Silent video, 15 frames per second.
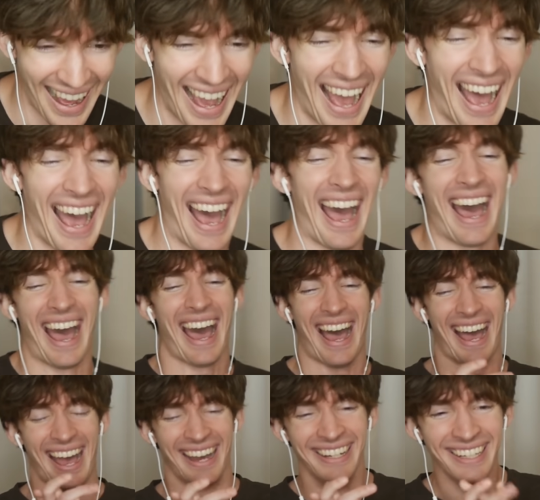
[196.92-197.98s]

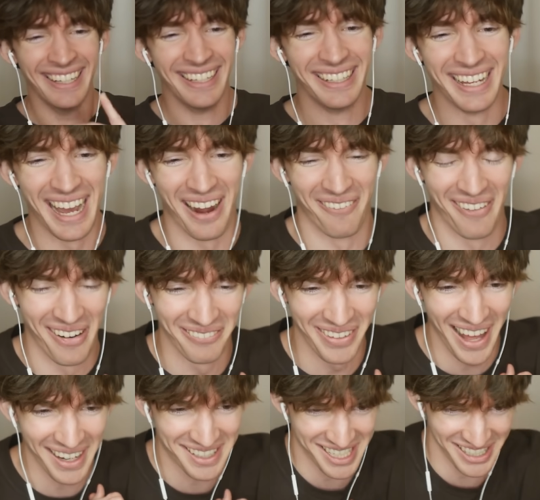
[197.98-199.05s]
yeah,
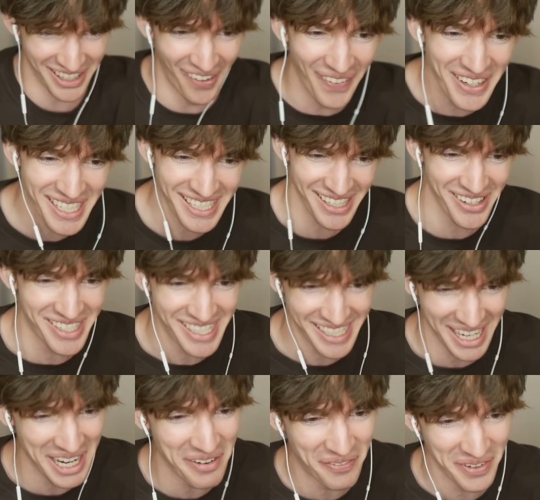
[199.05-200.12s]
Roblox is always so
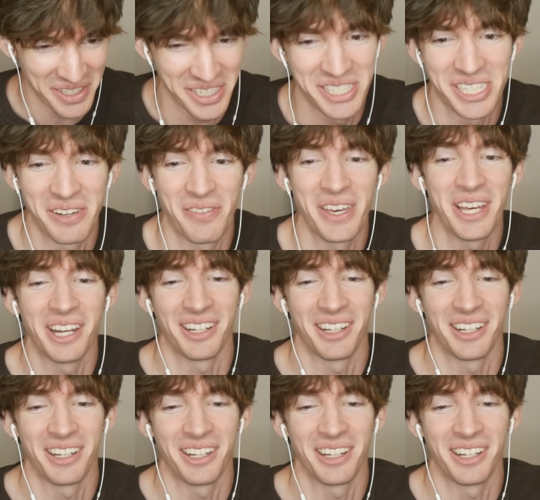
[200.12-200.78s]
safe and civil.